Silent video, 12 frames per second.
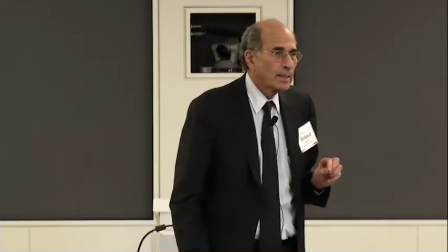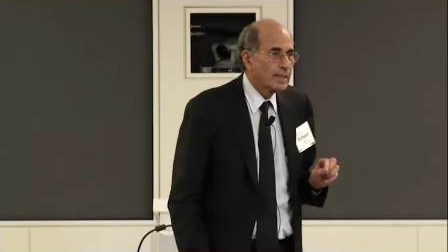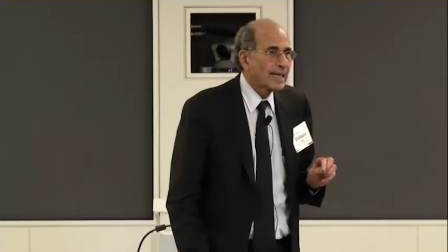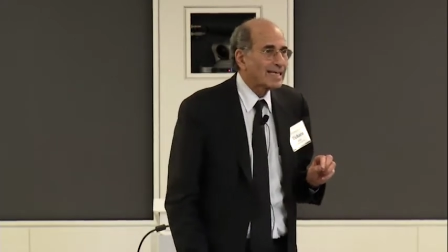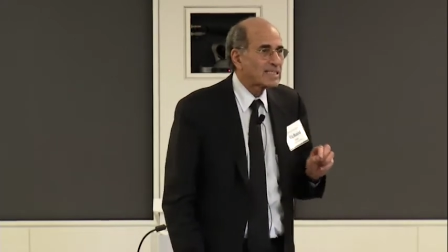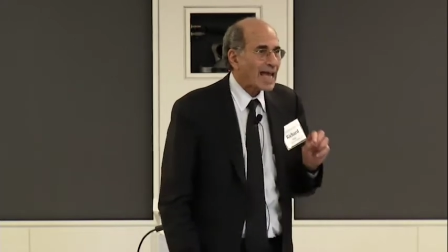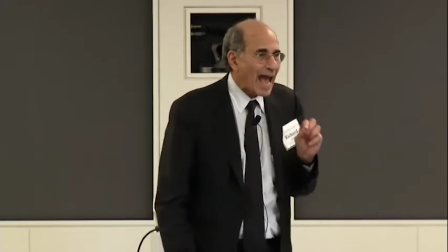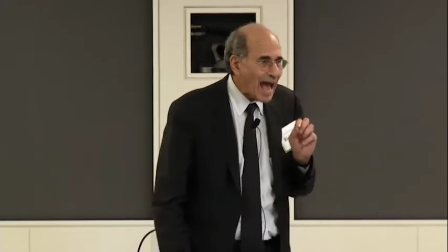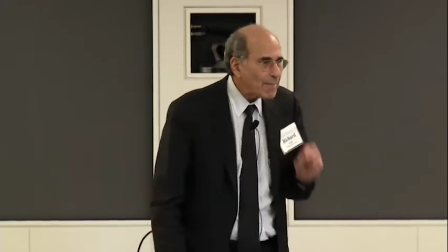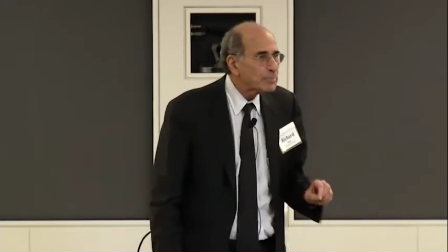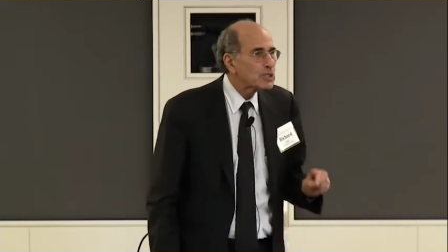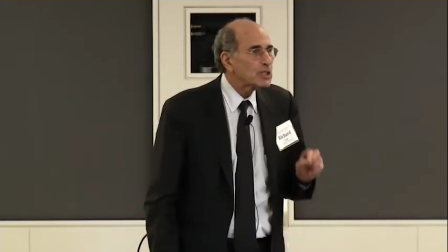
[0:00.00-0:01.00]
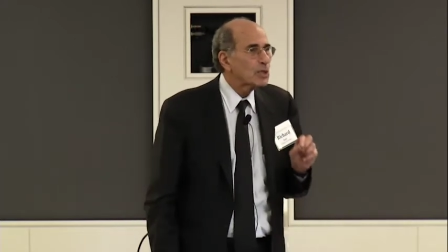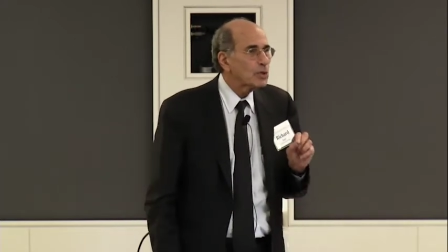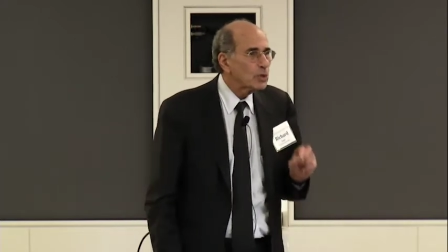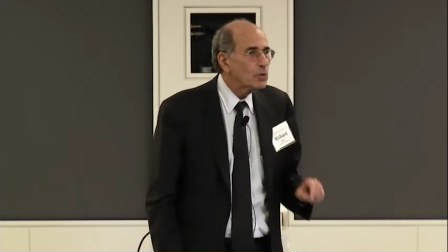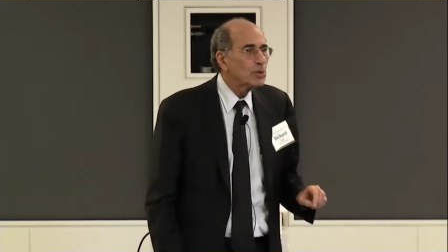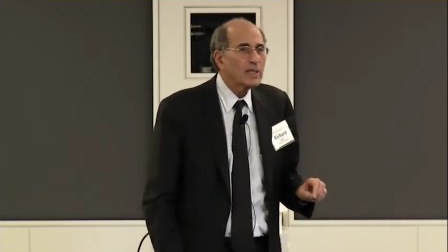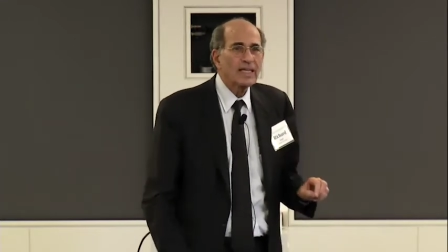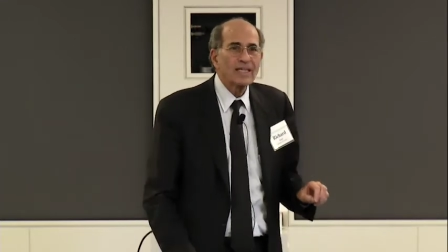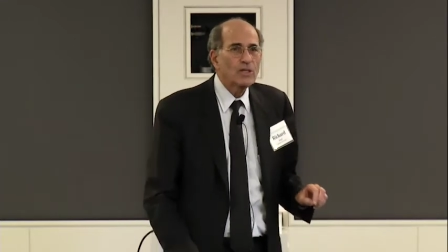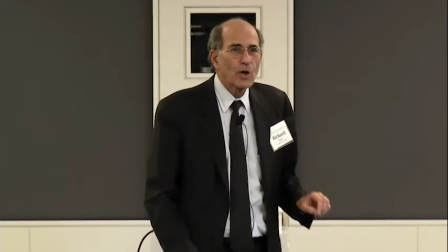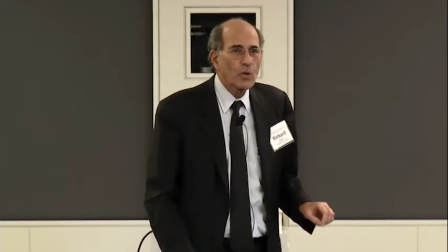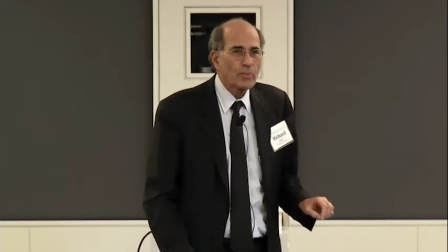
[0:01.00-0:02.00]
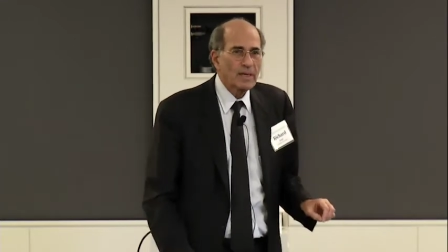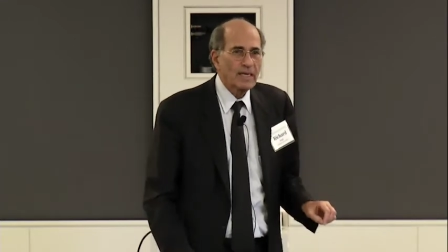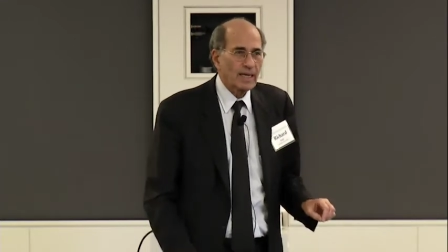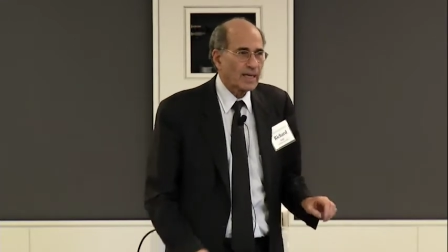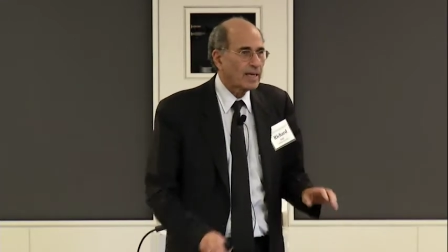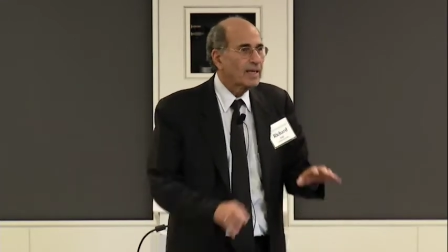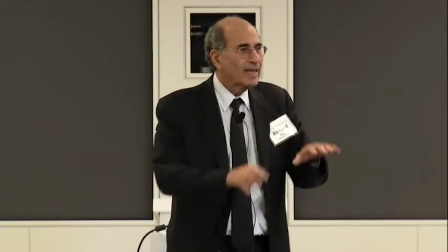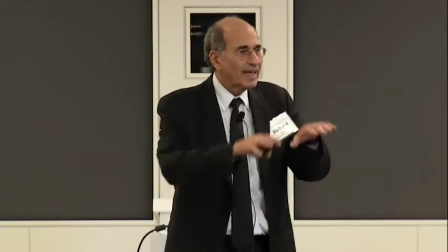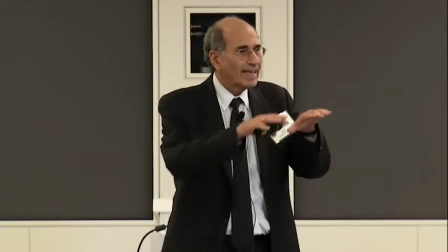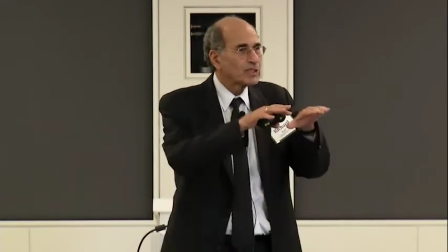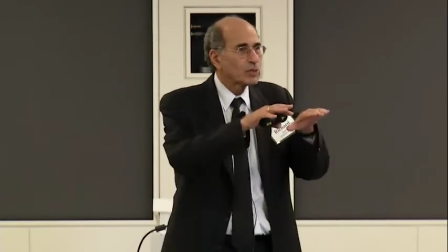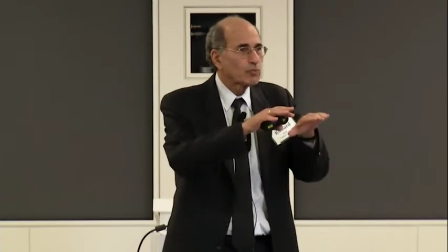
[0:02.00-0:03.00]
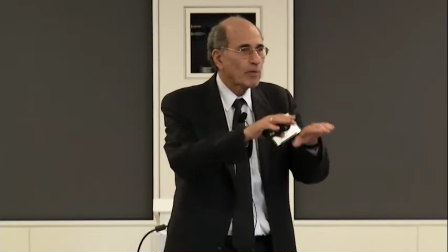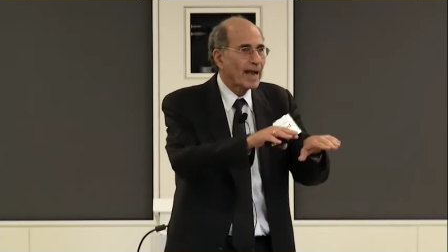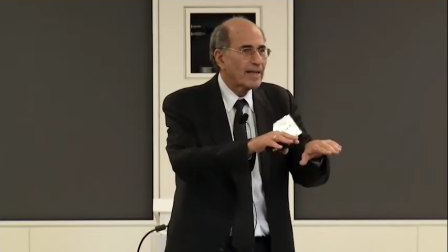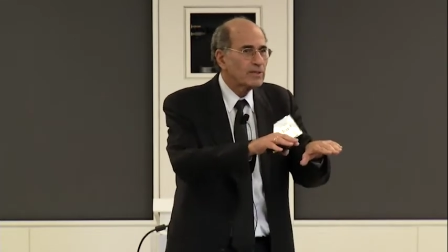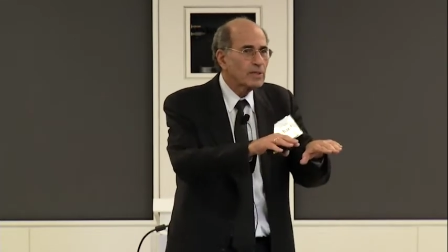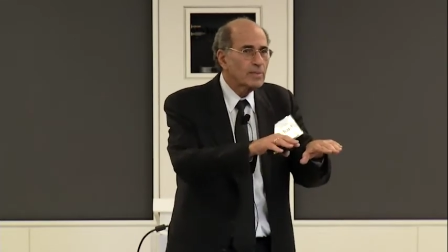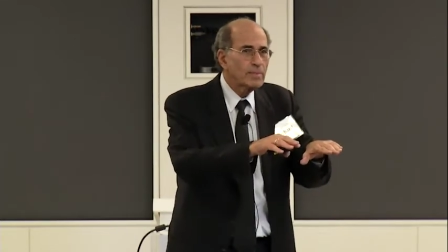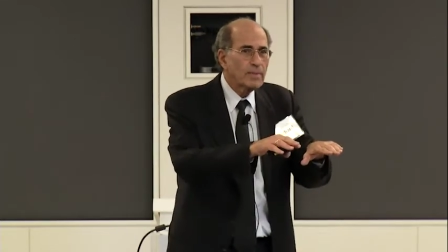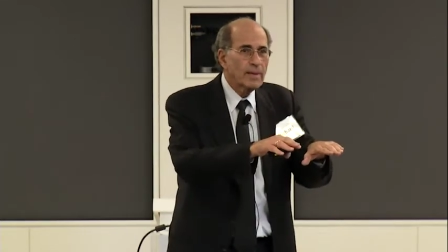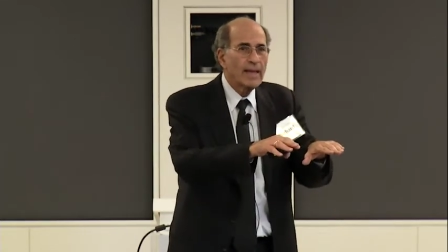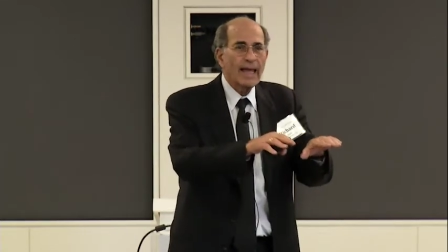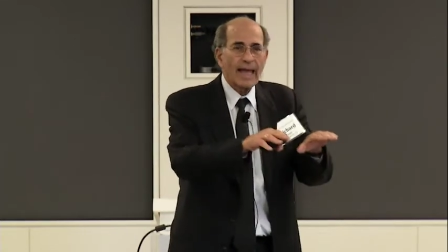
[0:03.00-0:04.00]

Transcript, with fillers: It has absolutely no meaning. It's random